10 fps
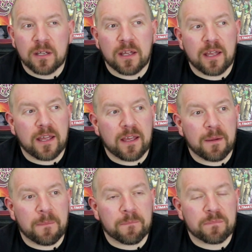
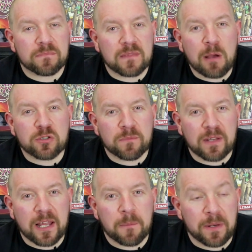how something
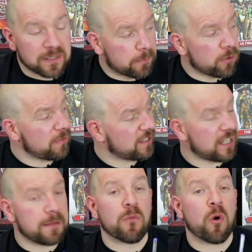like that plays. I'll probably
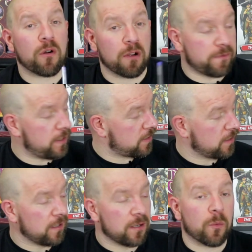see more of it
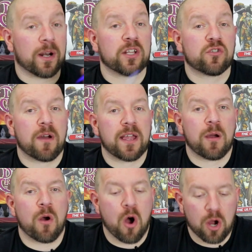when I try
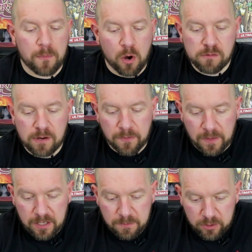out Arkham Horror, I
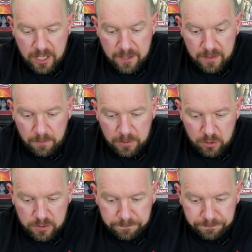think. But yeah, that'll be good.